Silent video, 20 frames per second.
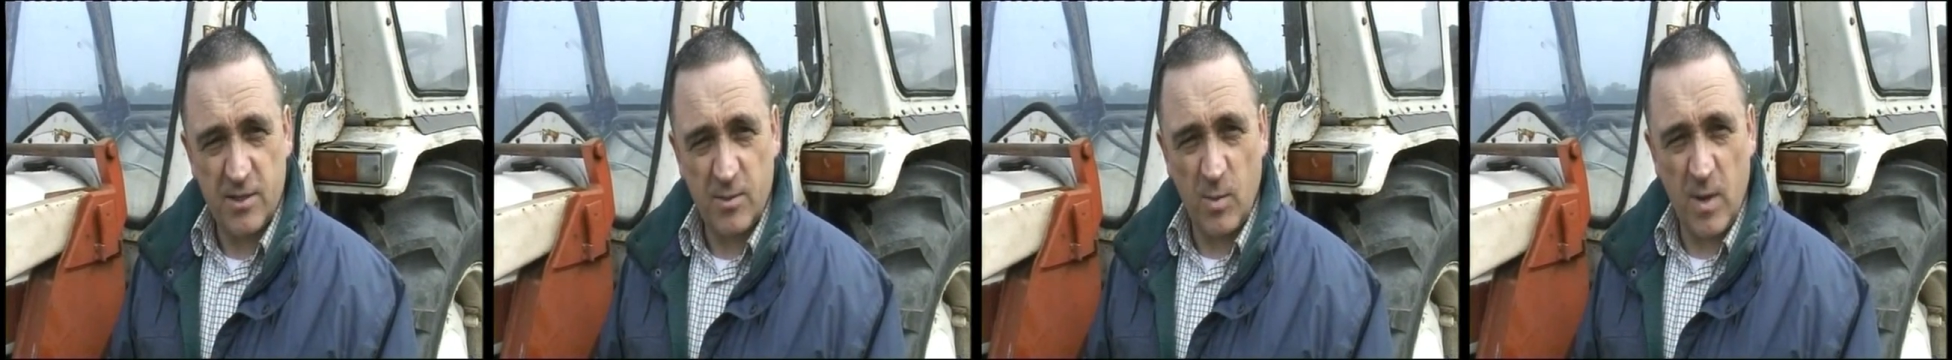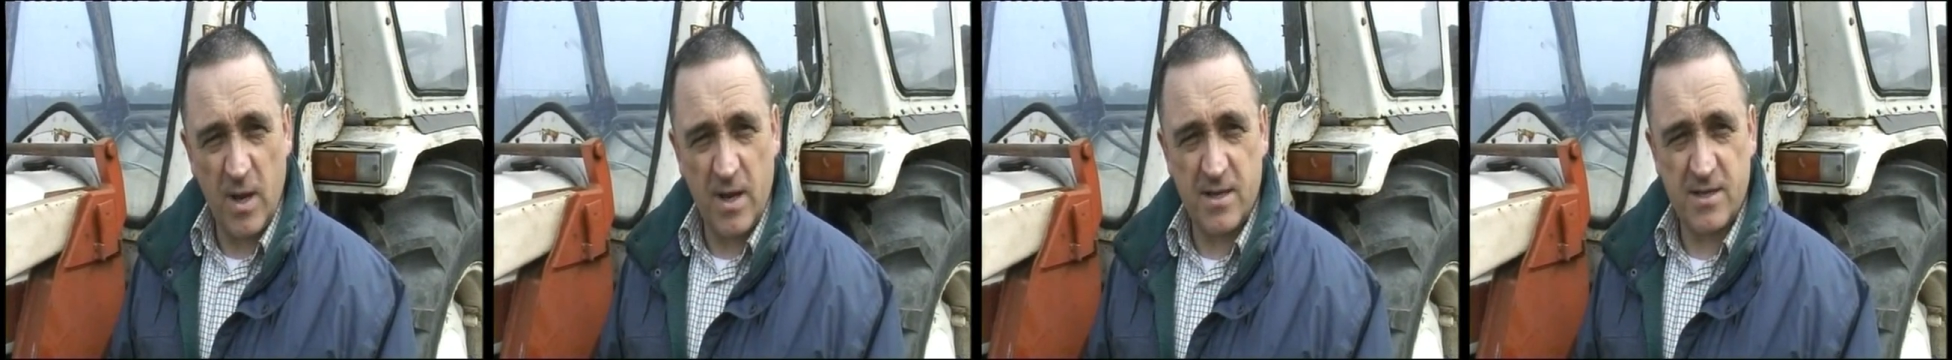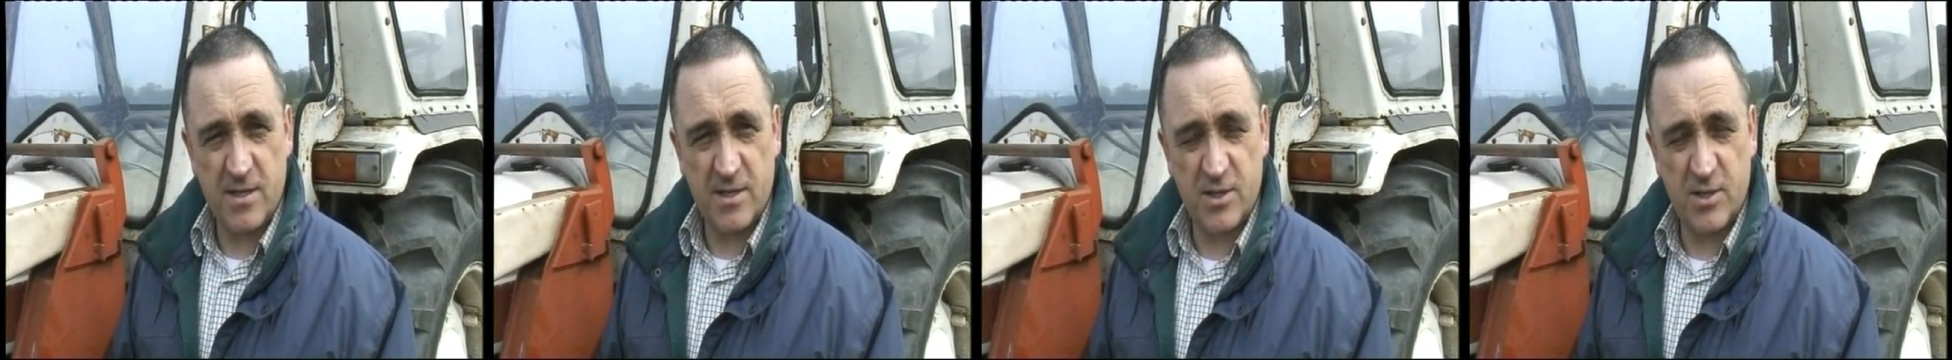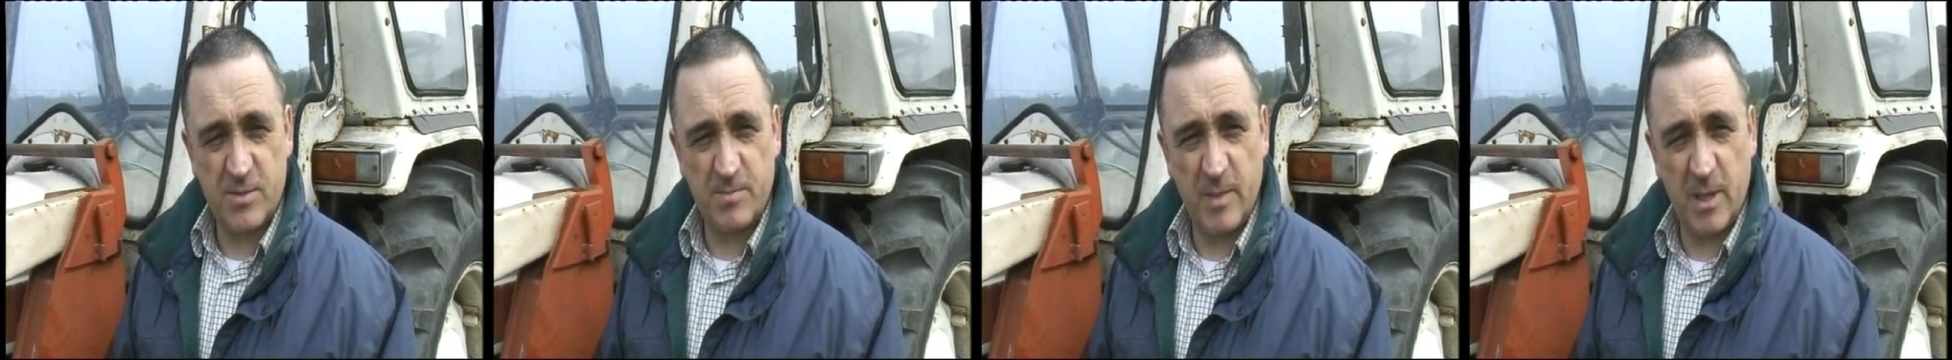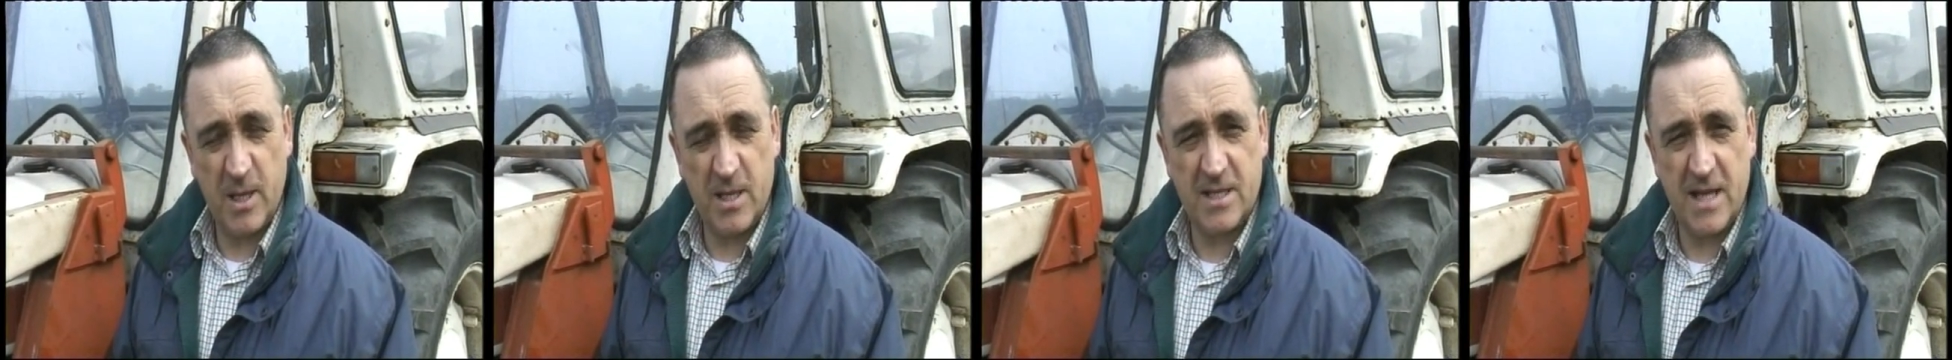whereas
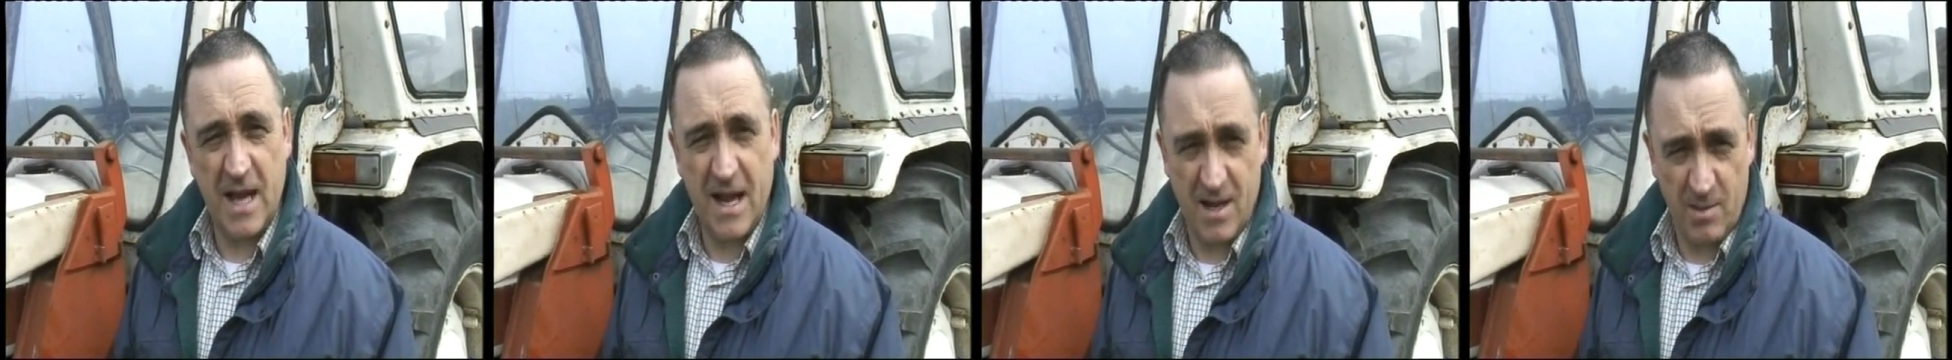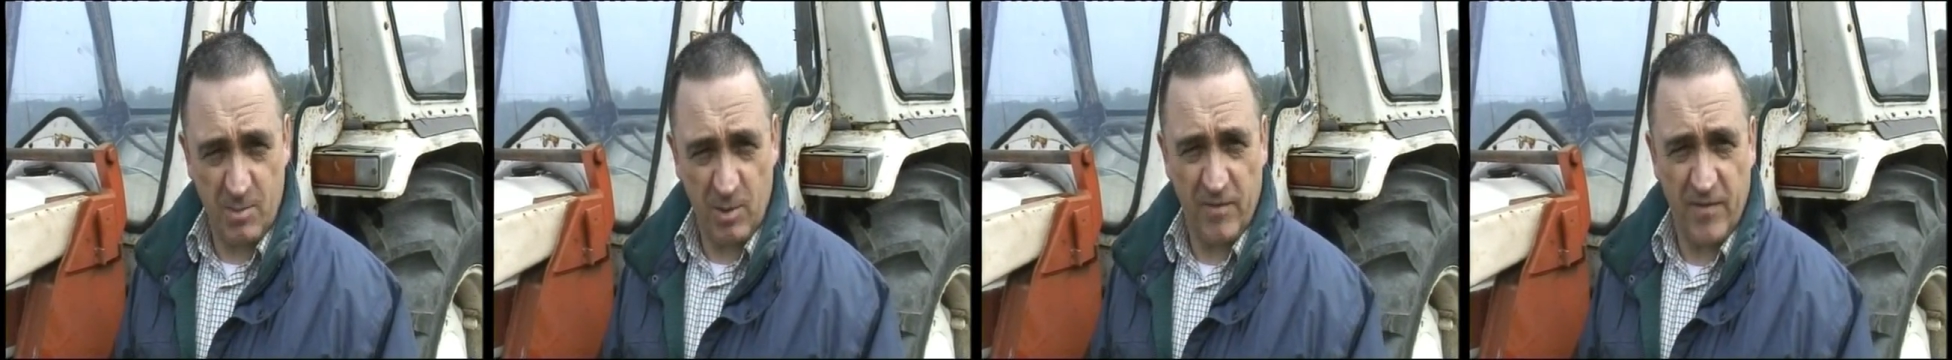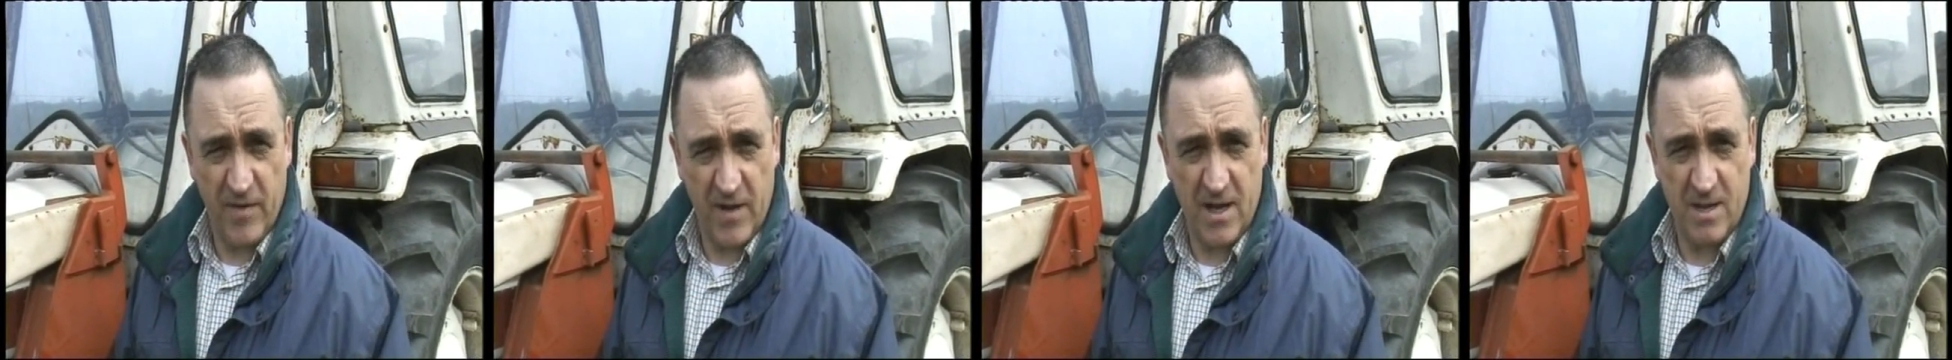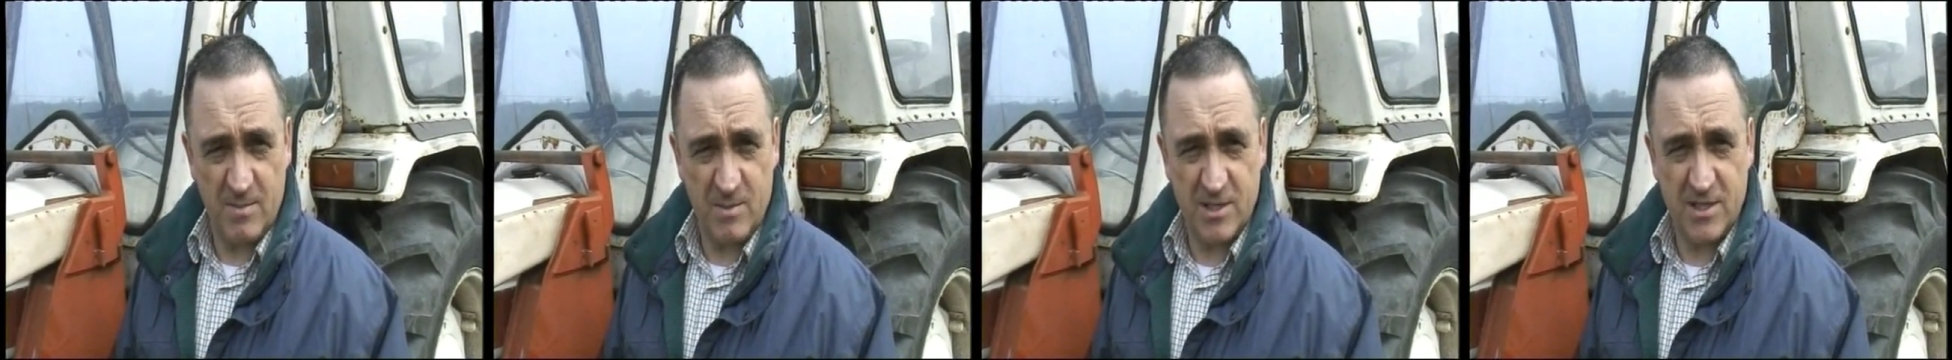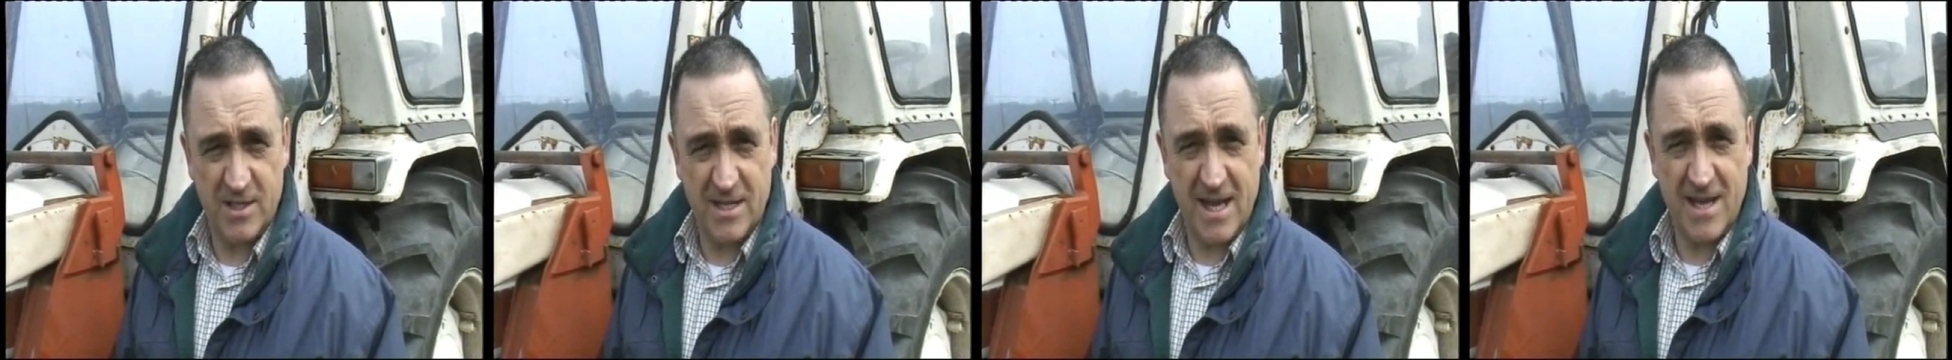because arable
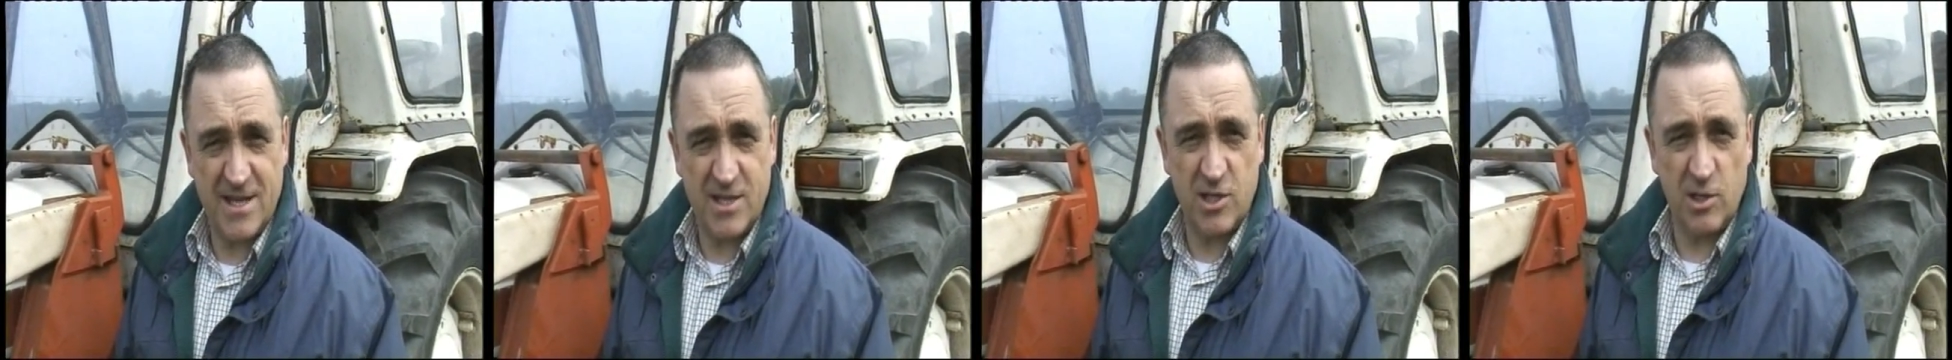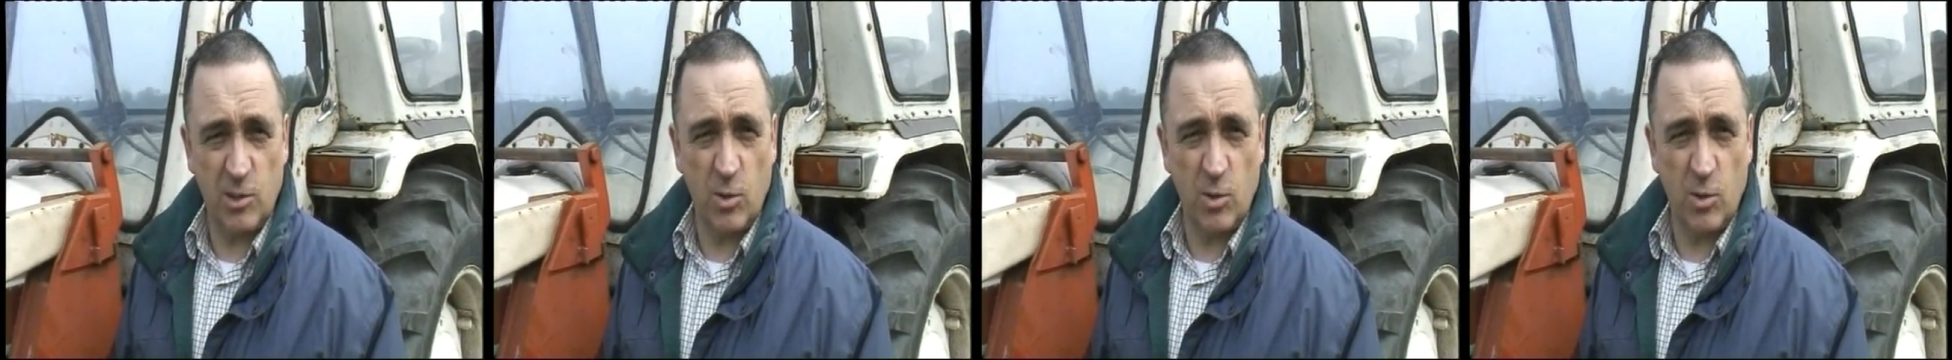farmers tend to